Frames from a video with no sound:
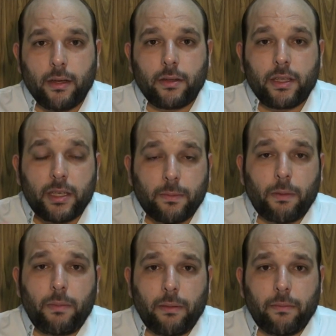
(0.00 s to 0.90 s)
So this is a
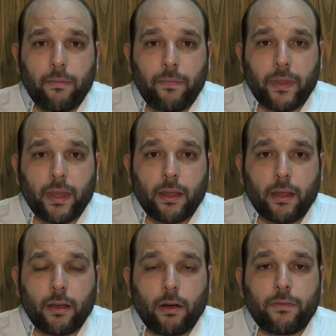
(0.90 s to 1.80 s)
problem
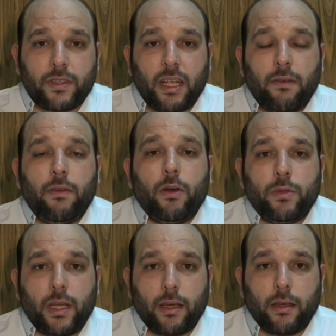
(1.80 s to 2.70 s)
of
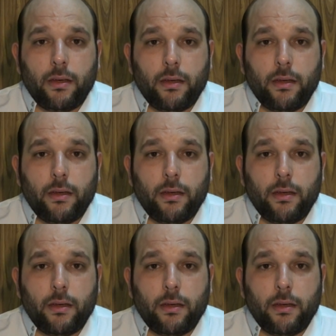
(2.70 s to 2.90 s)
self-loading.